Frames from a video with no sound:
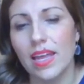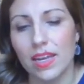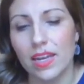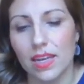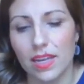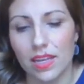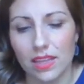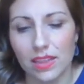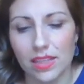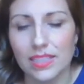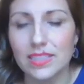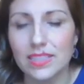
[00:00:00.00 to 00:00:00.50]

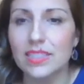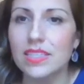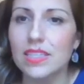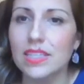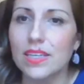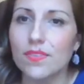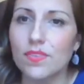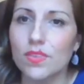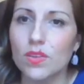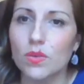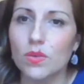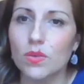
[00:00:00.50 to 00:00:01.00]
And let's
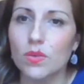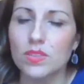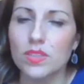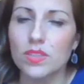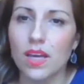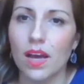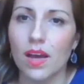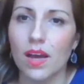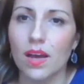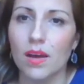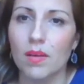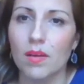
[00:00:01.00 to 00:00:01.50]
lift
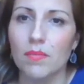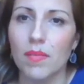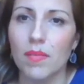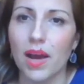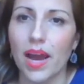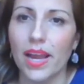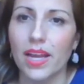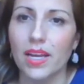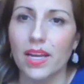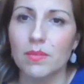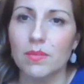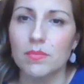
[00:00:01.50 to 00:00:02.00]
those
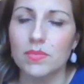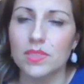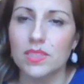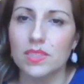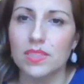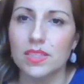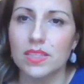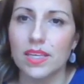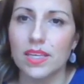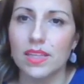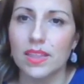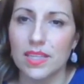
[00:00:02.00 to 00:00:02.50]
items
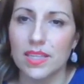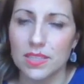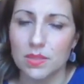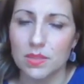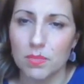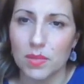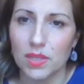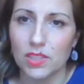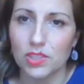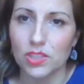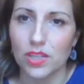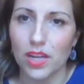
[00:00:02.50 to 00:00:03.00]
in
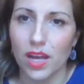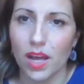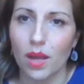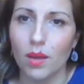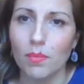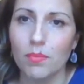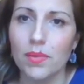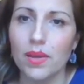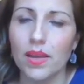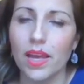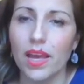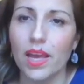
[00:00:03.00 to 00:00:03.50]
this budget
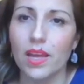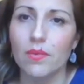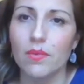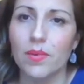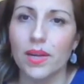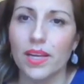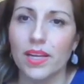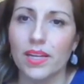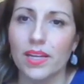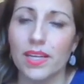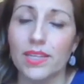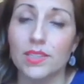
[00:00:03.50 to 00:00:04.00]
up
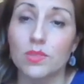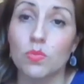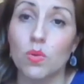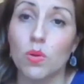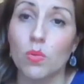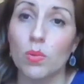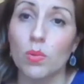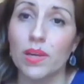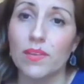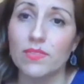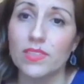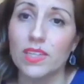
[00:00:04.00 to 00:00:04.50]
and recognize
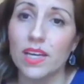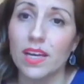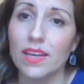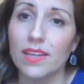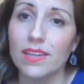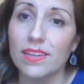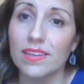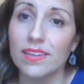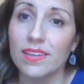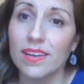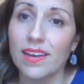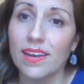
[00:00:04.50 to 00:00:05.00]
what we've
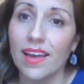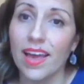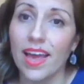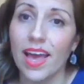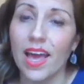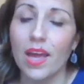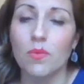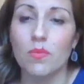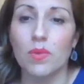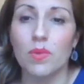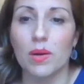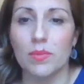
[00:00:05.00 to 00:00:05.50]
done
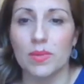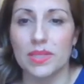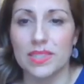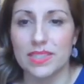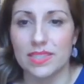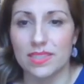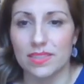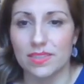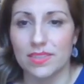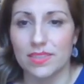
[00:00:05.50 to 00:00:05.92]
and where